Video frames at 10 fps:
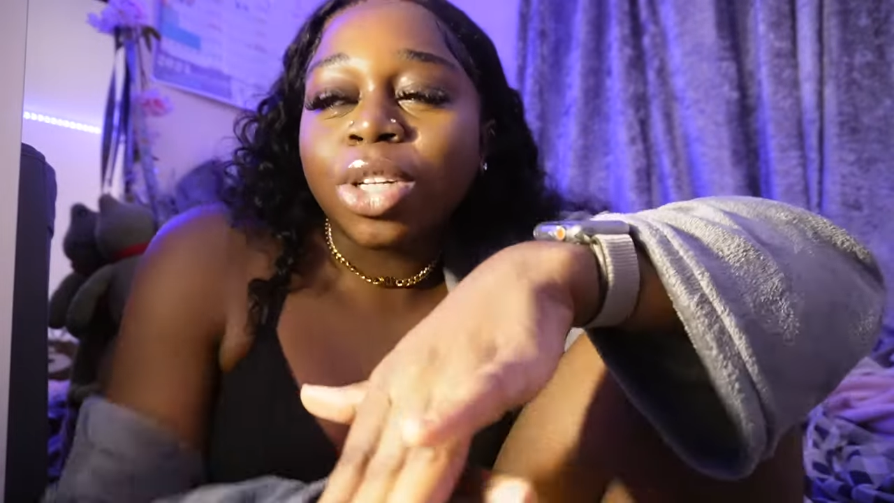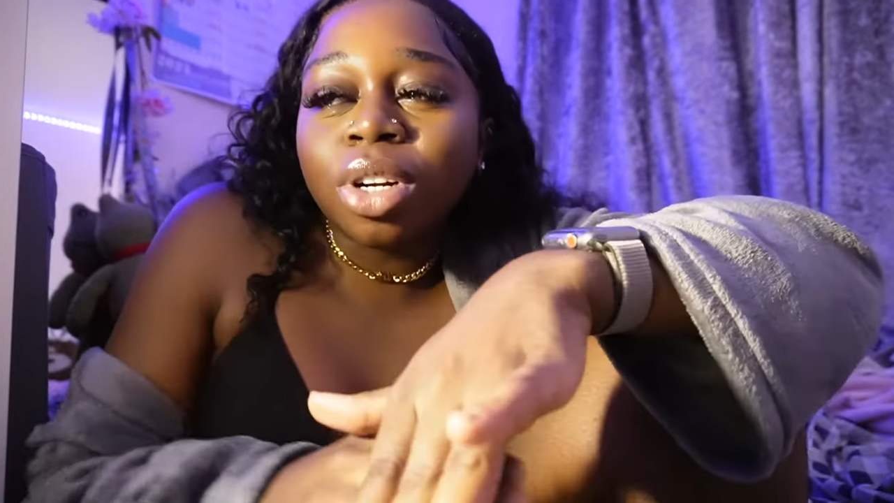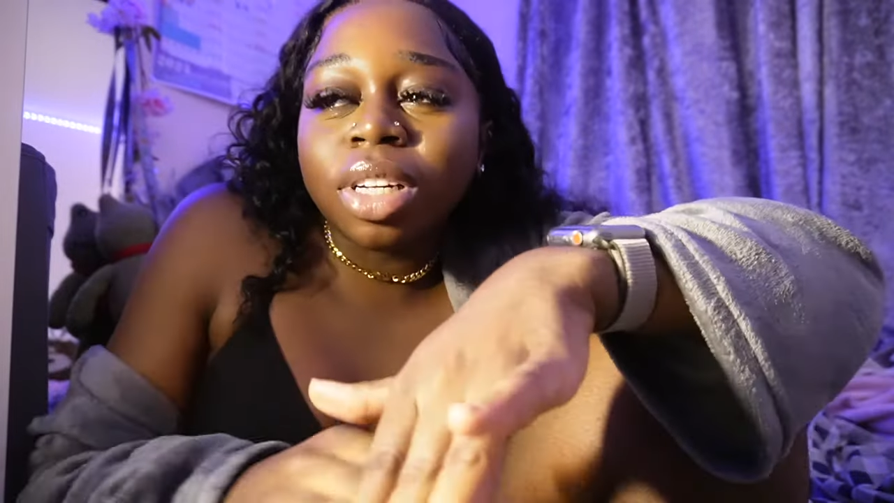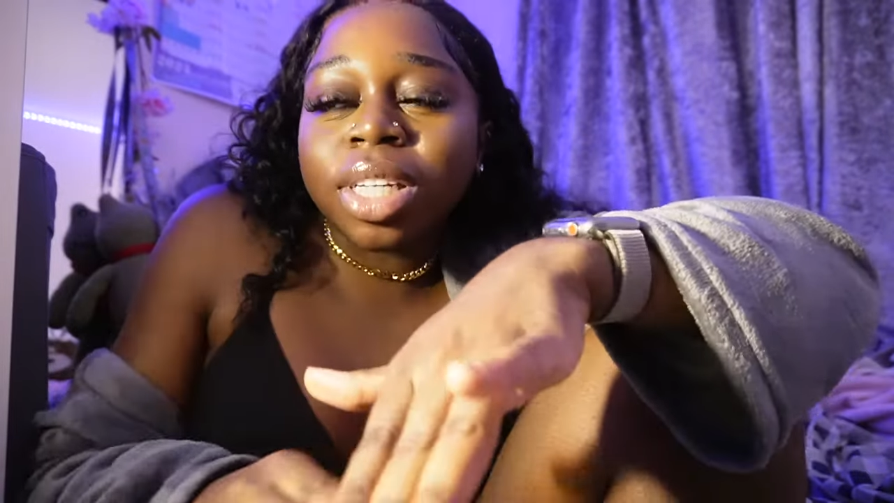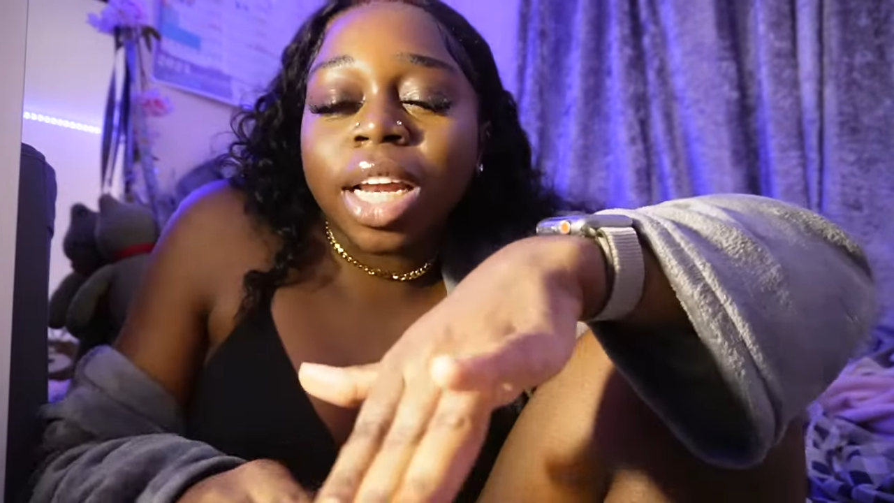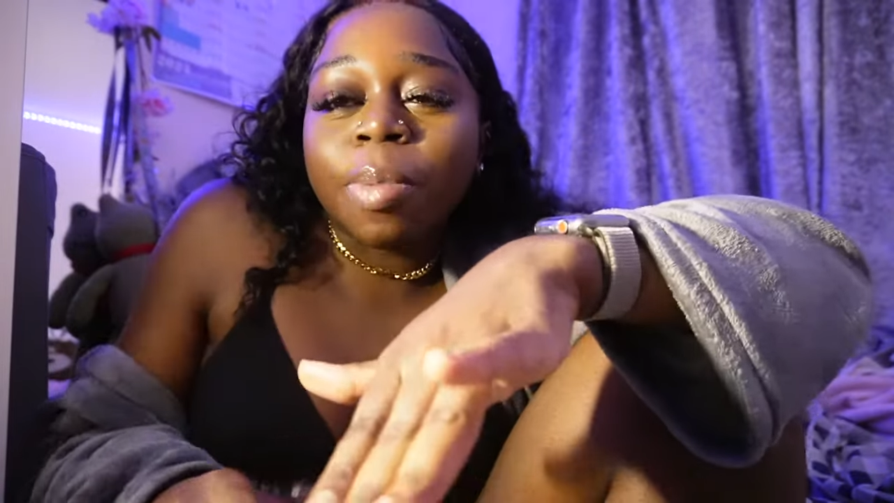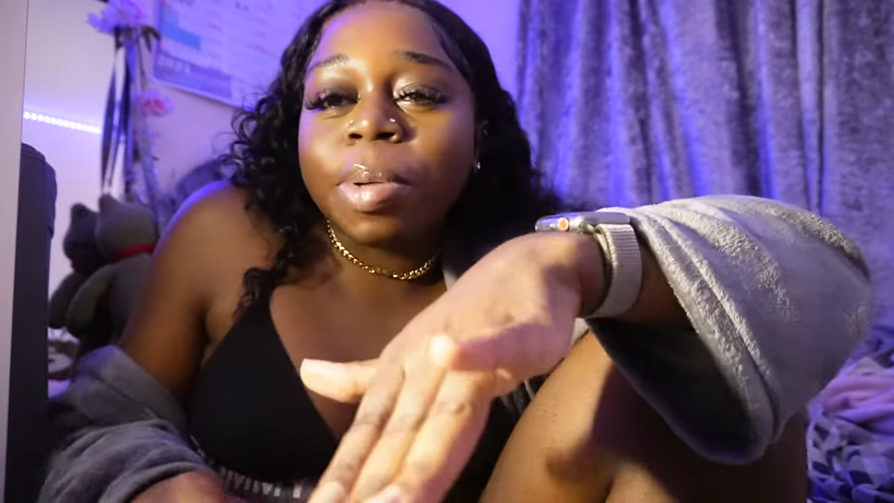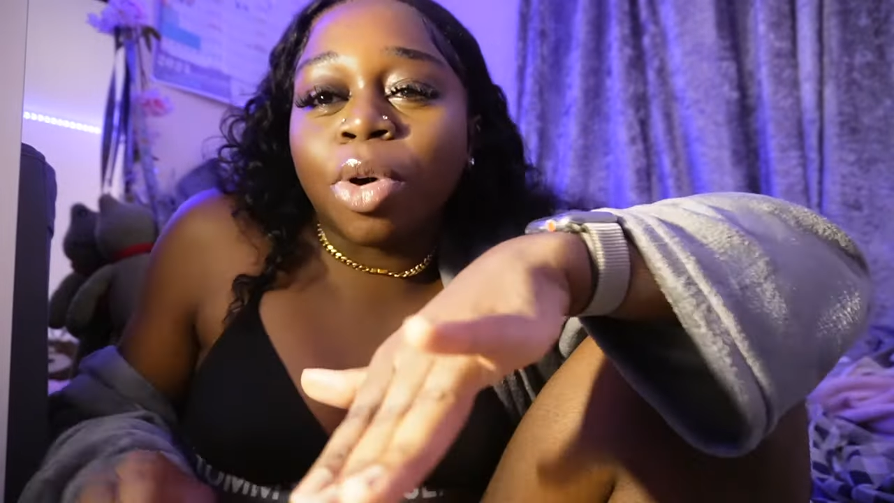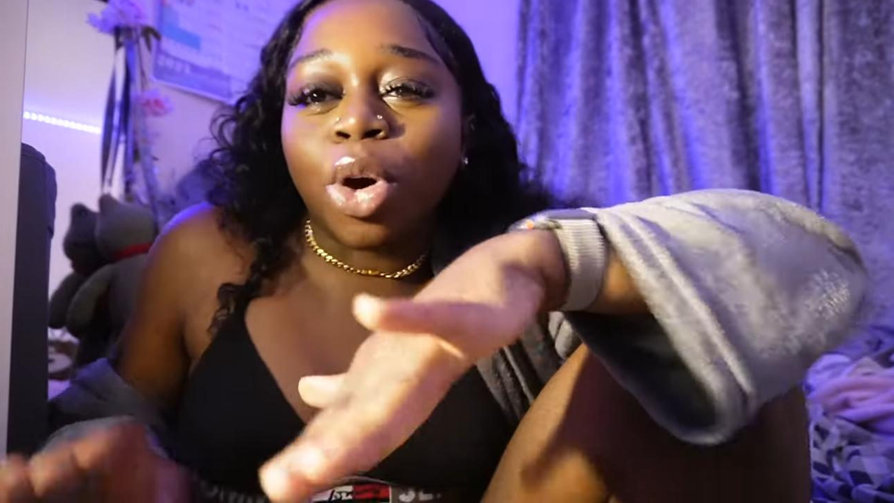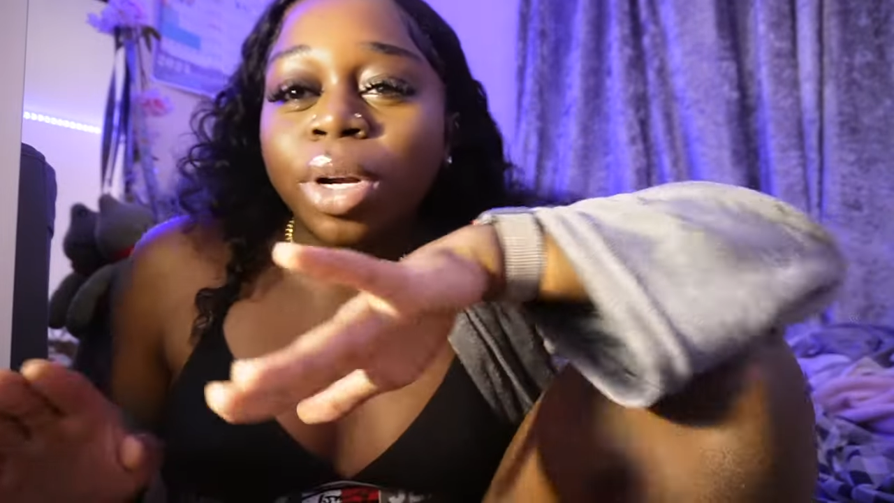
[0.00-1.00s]
don't understand how
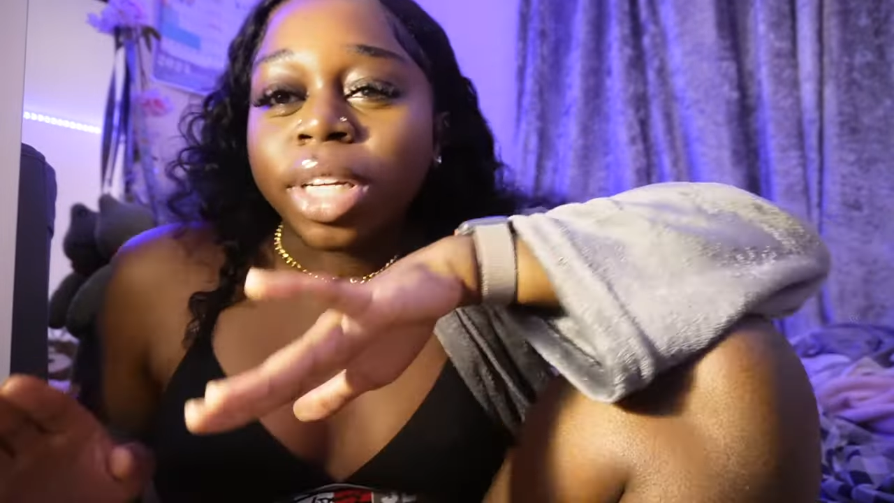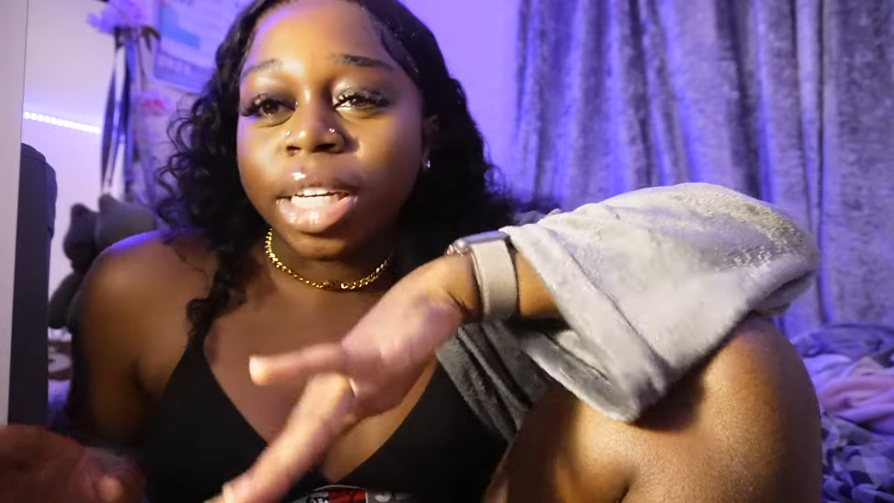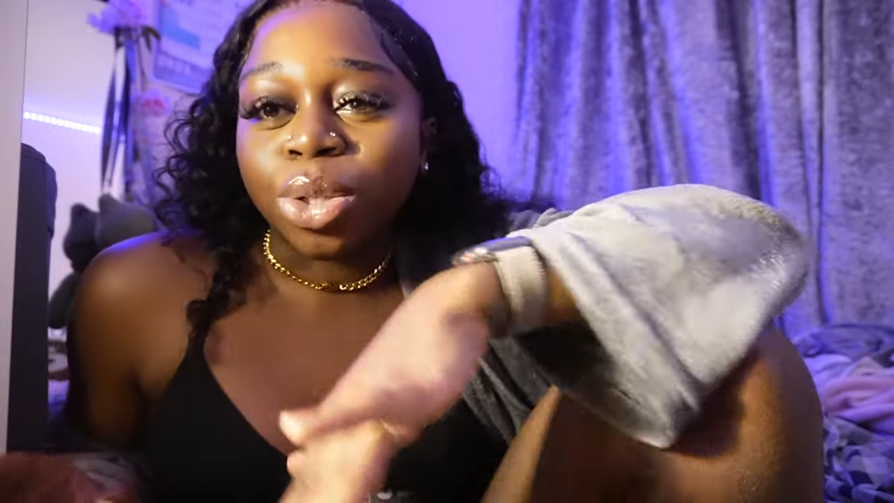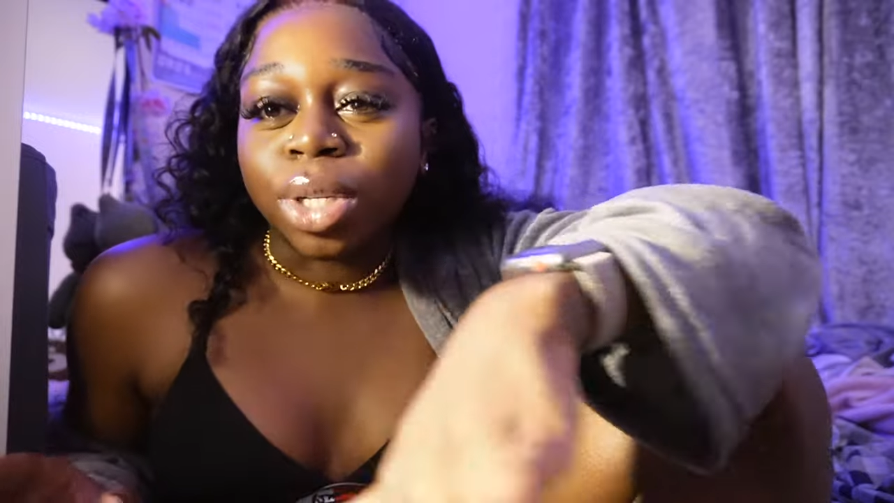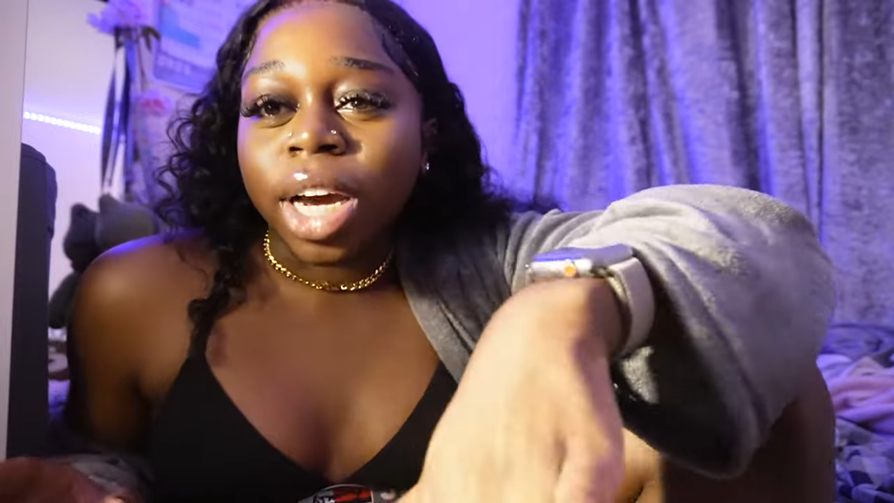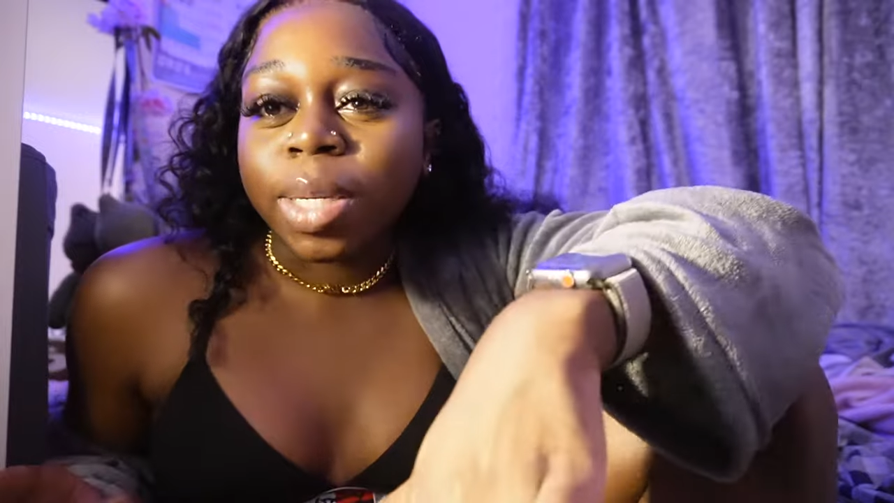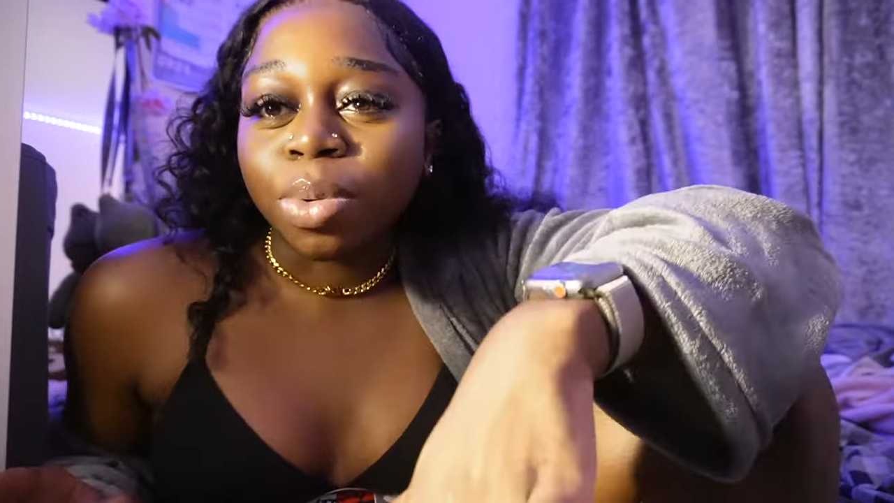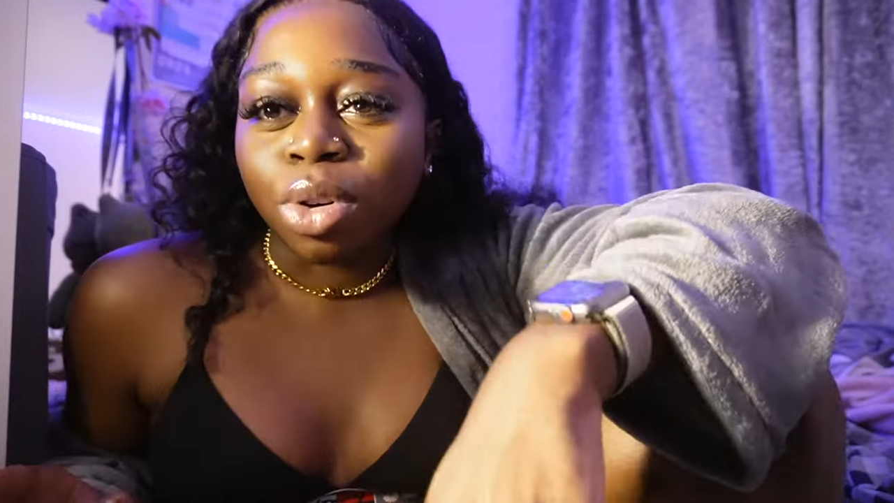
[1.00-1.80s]
people go on keto diets,